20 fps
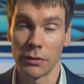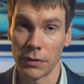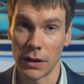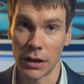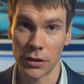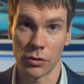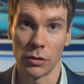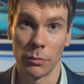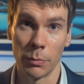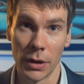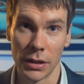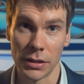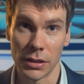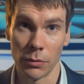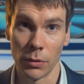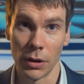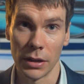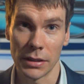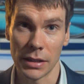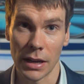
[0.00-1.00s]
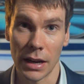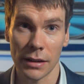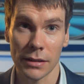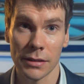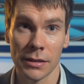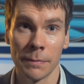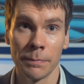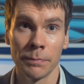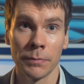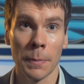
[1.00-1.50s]
you factor in basic rate
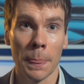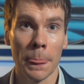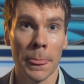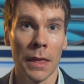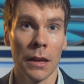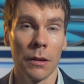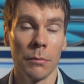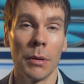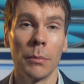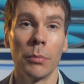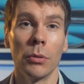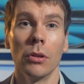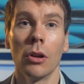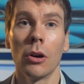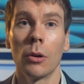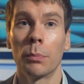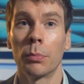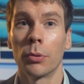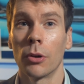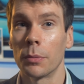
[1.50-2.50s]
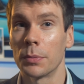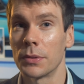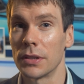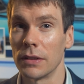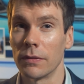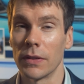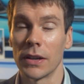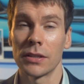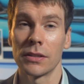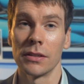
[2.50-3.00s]
tax. Remember, a lot of property
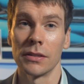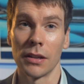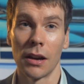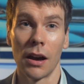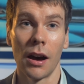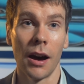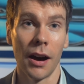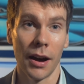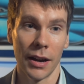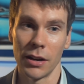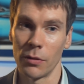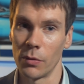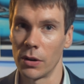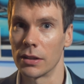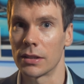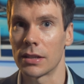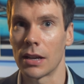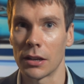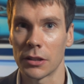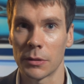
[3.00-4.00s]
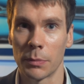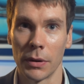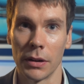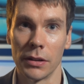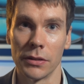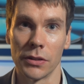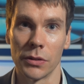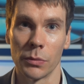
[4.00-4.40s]
investors are higher rate taxpayers